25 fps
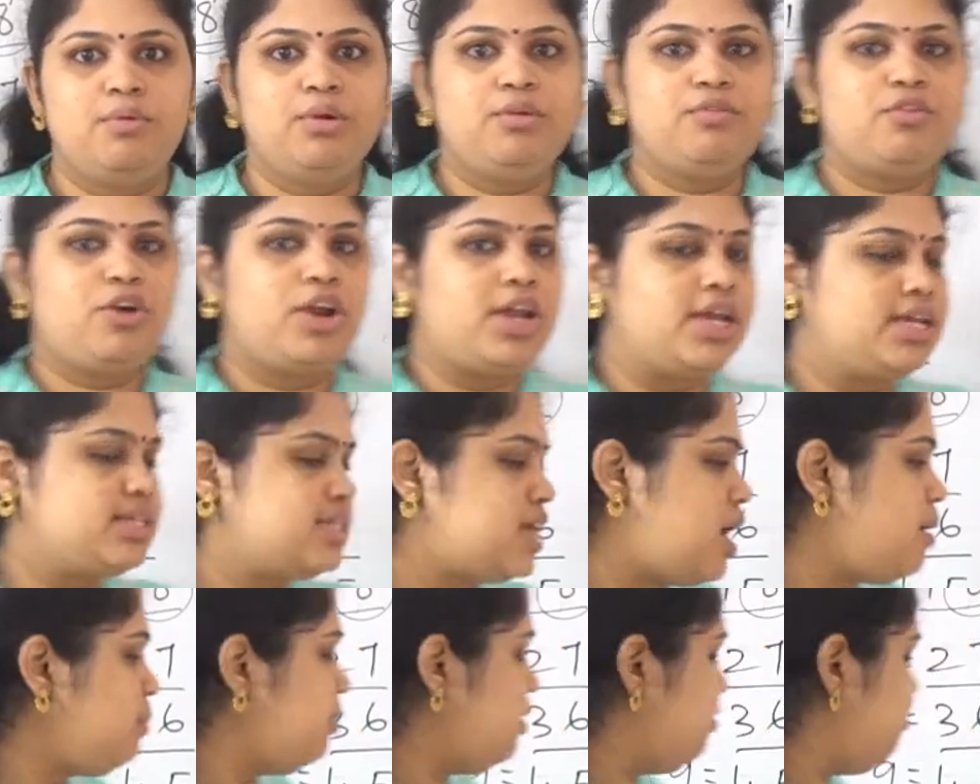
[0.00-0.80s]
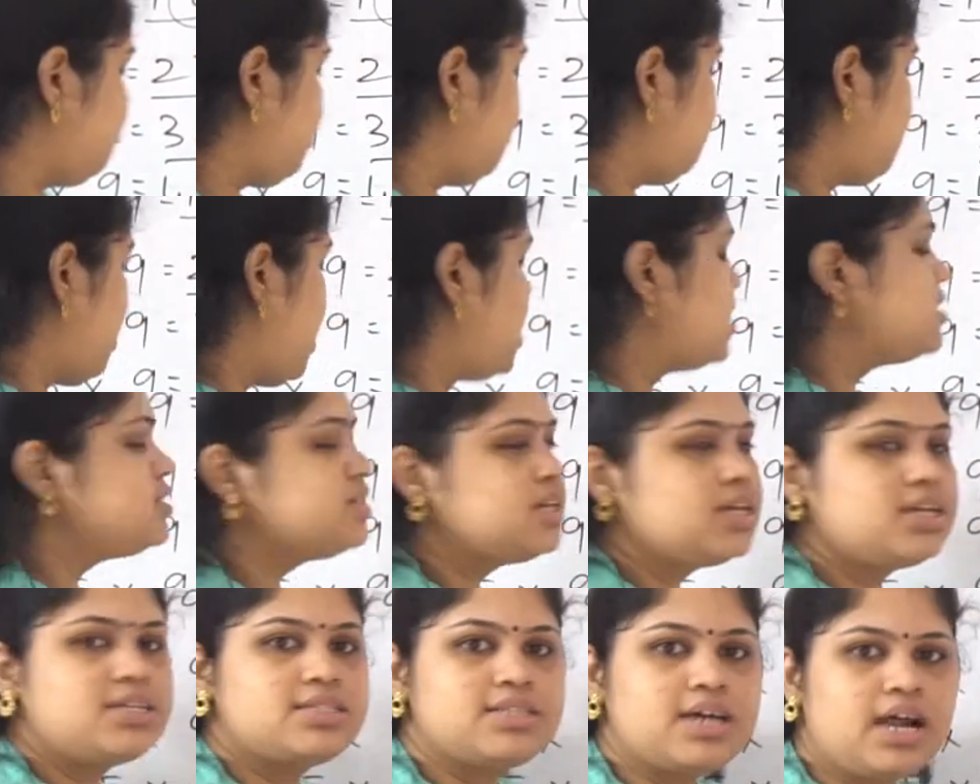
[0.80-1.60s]
For example, if I am
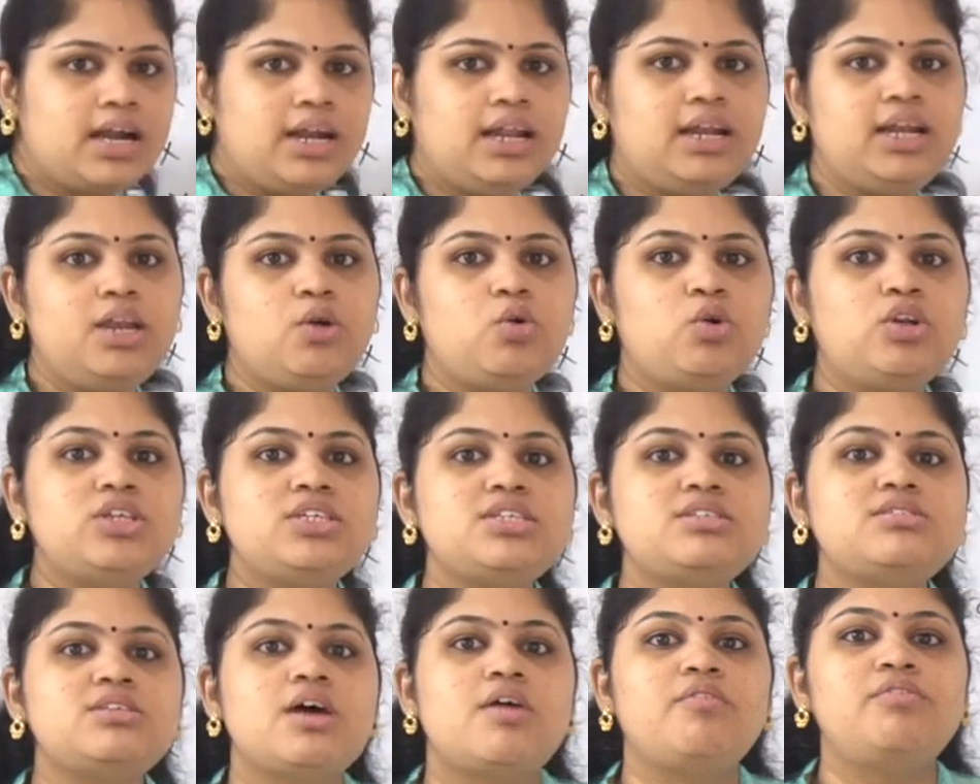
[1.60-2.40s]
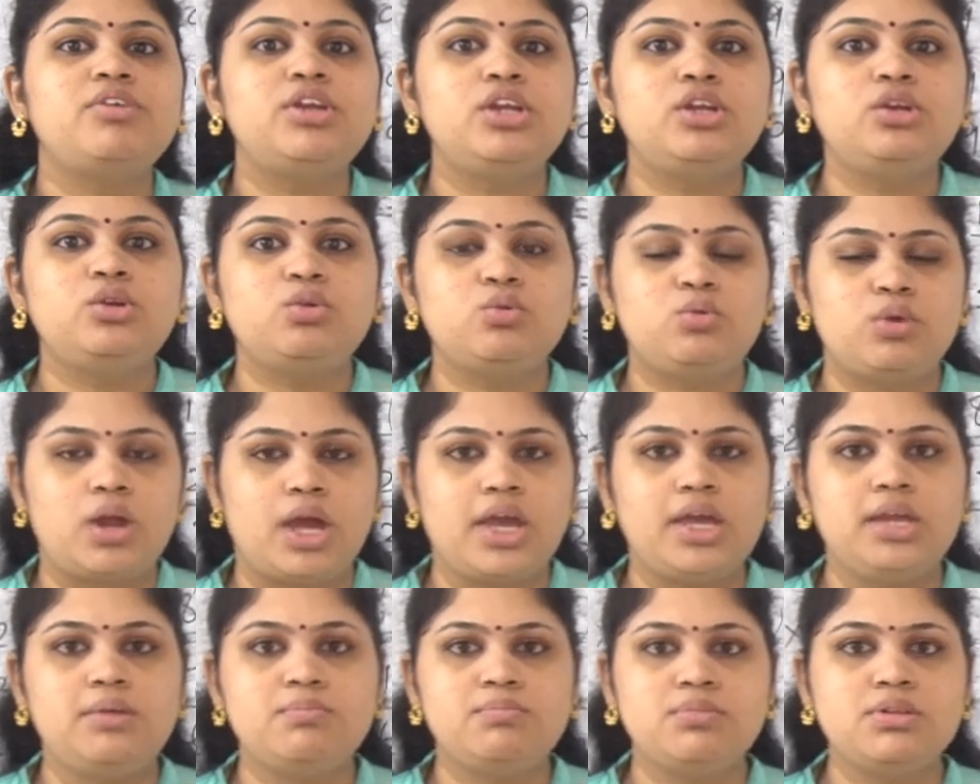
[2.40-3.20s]
asking suddenly what is a seven into
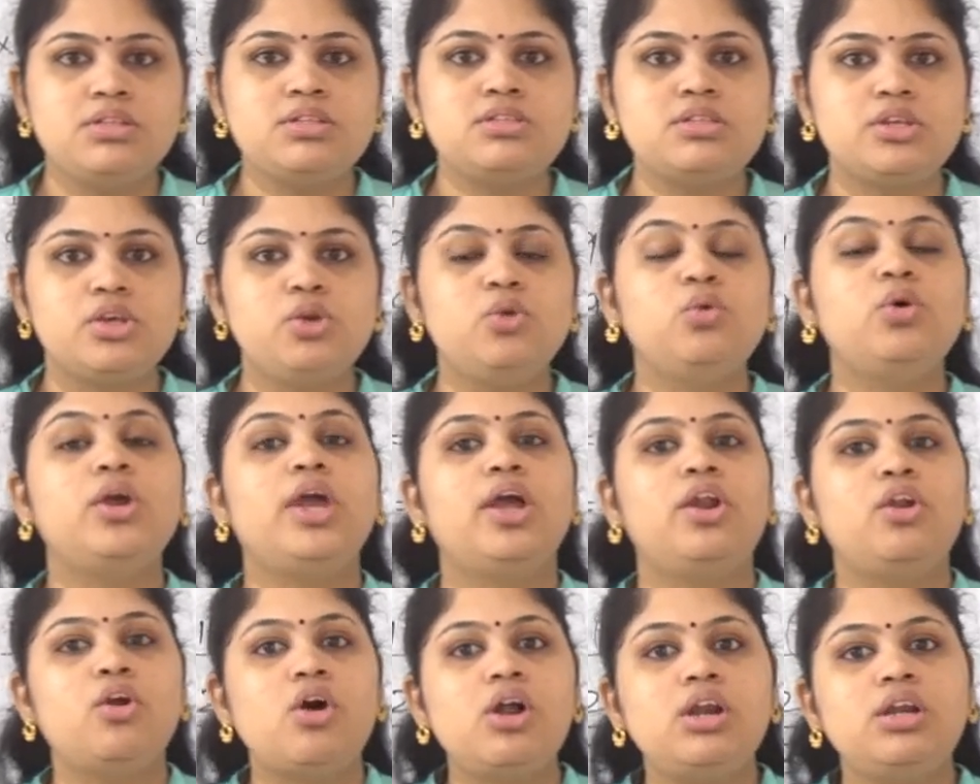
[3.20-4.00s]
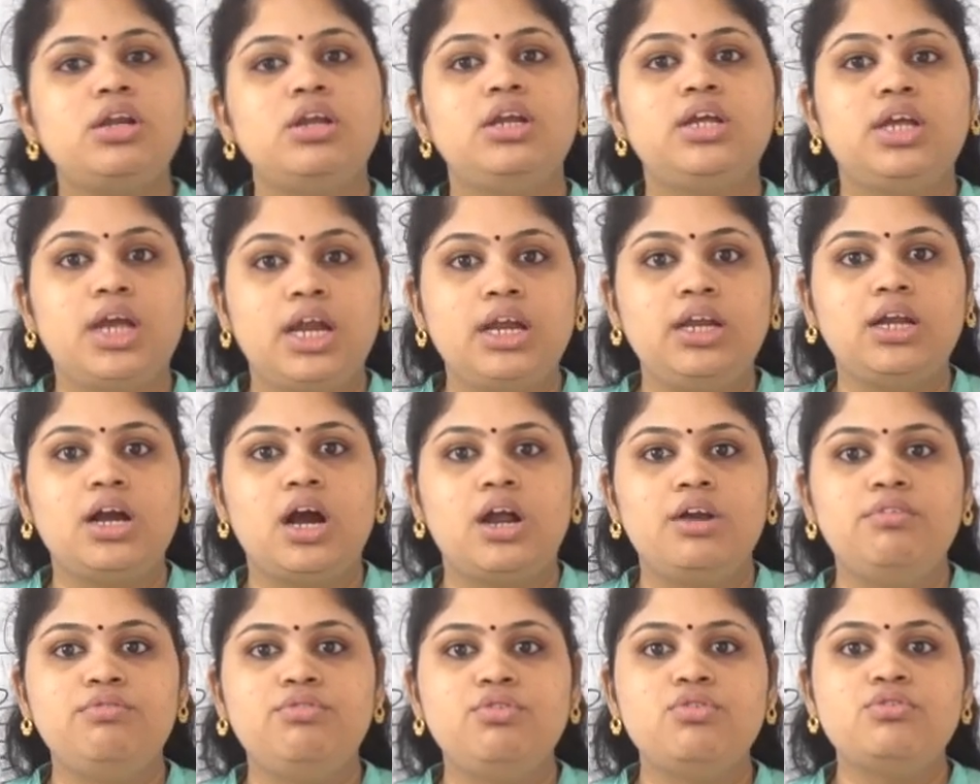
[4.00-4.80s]
nine means, you cannot get
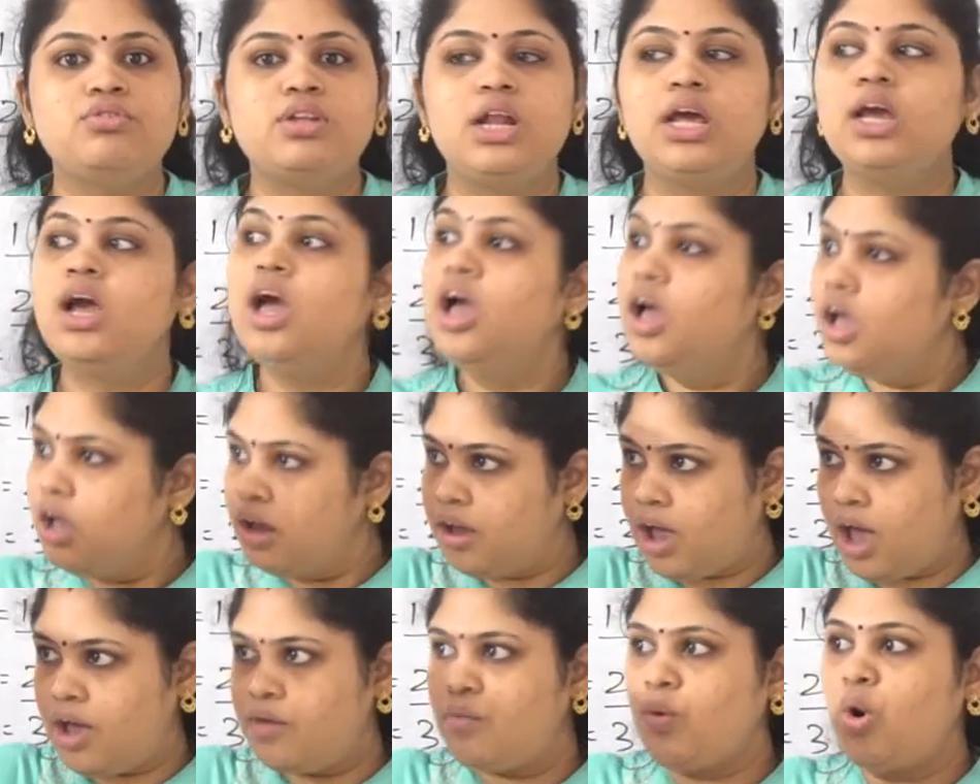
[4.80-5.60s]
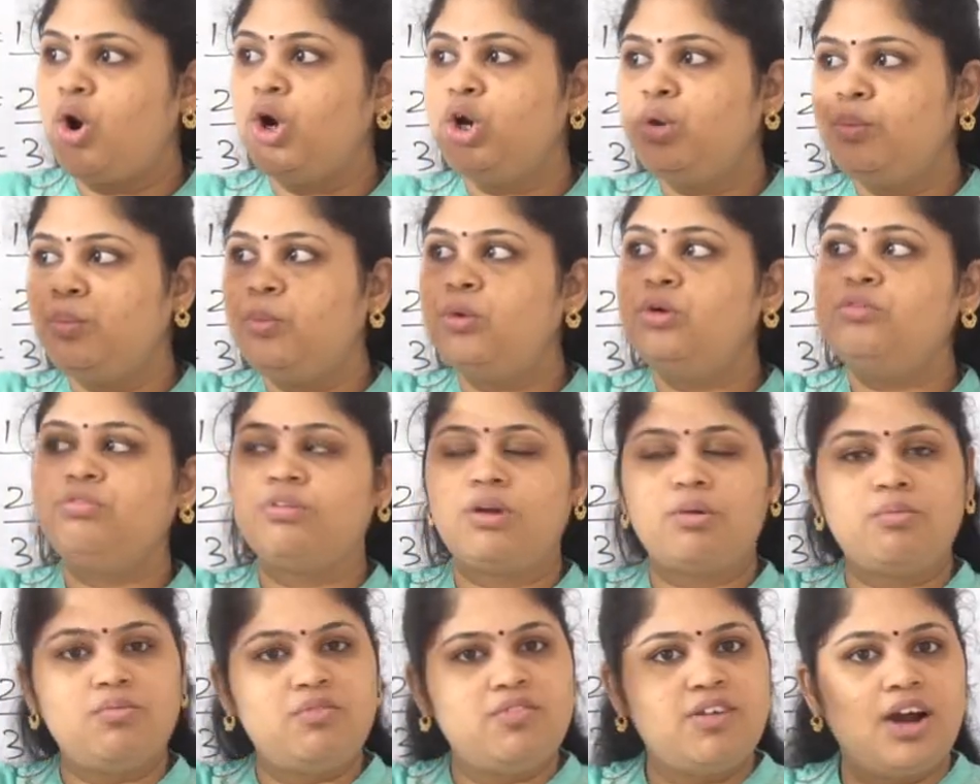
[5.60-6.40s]
confused like I want to put
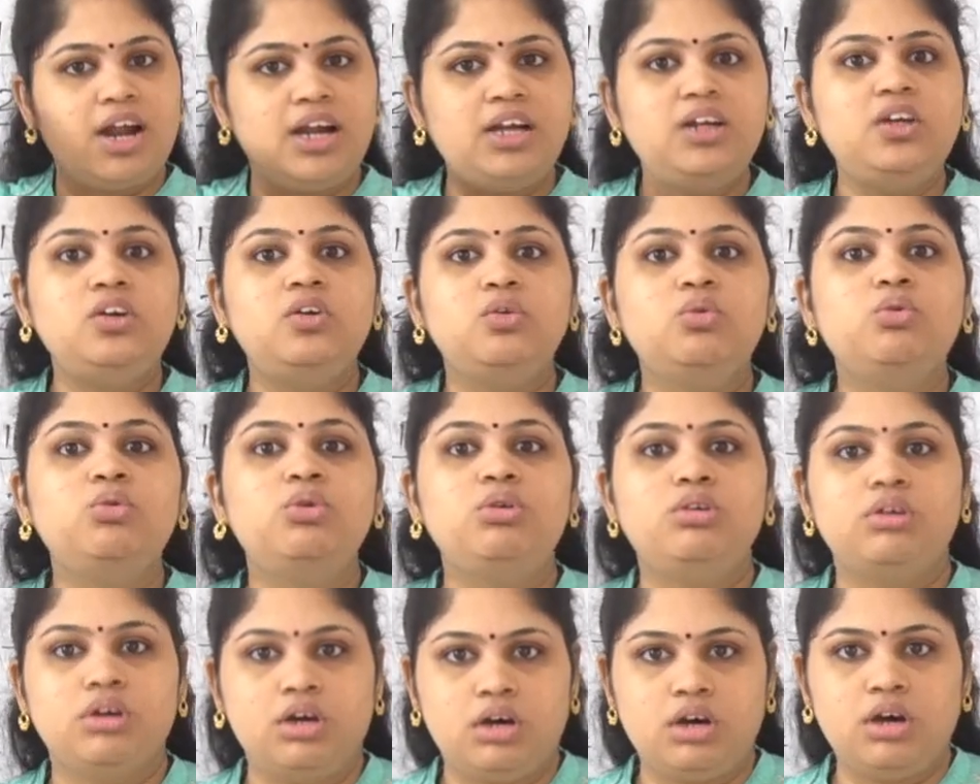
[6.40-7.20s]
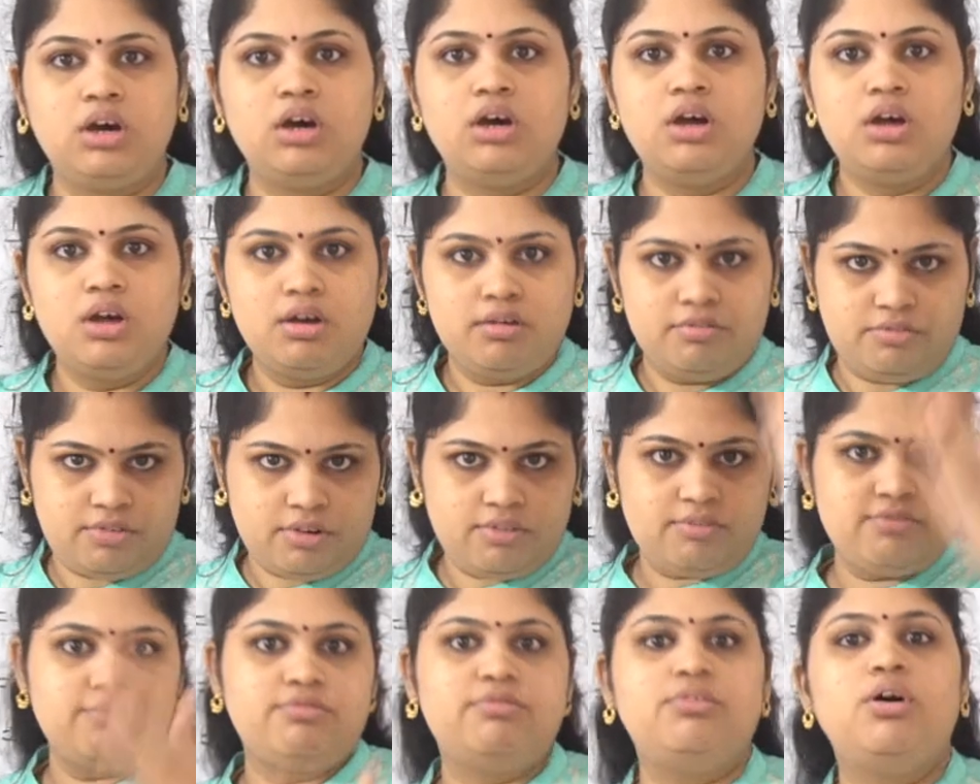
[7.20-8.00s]
from one to uh,
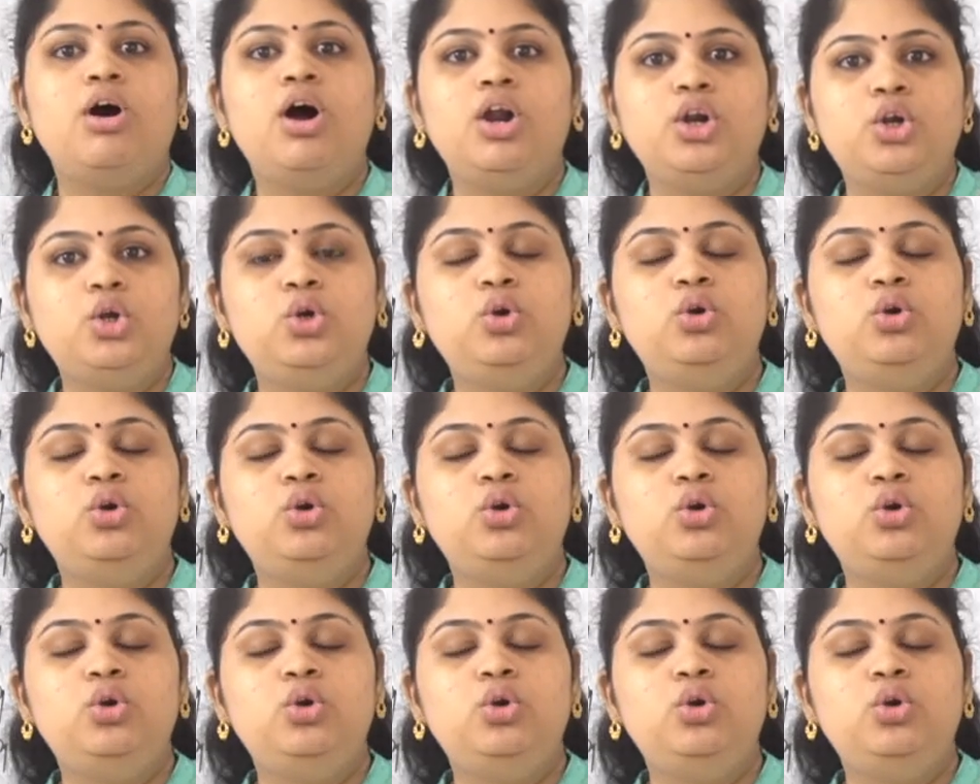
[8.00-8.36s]
from uh,